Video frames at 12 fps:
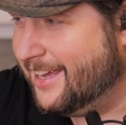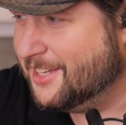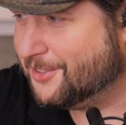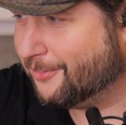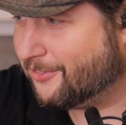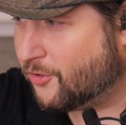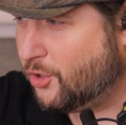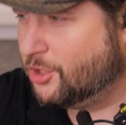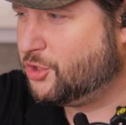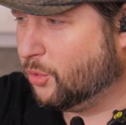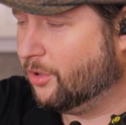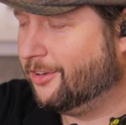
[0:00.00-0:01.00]
is
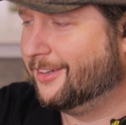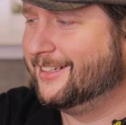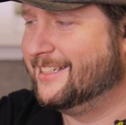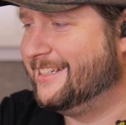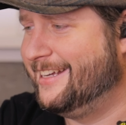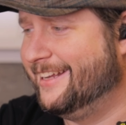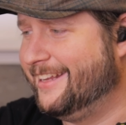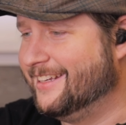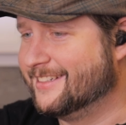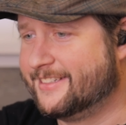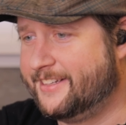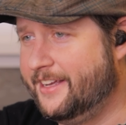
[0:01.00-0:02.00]
virtual Deity
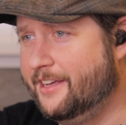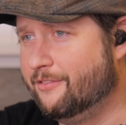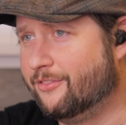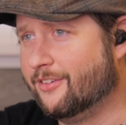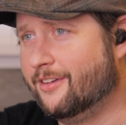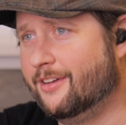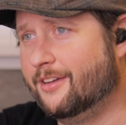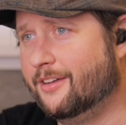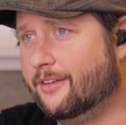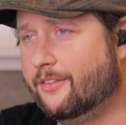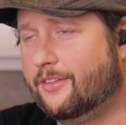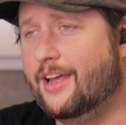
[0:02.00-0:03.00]
Steve.
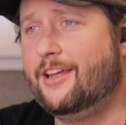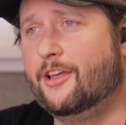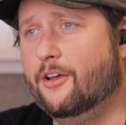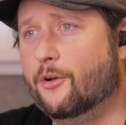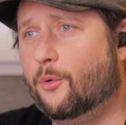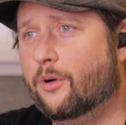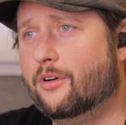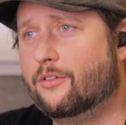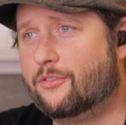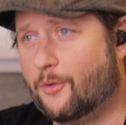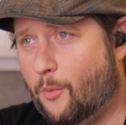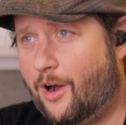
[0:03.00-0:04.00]
Thank you
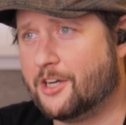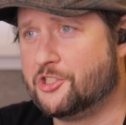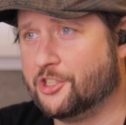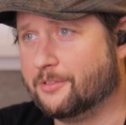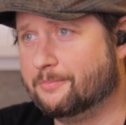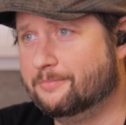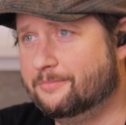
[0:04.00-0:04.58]
for watching.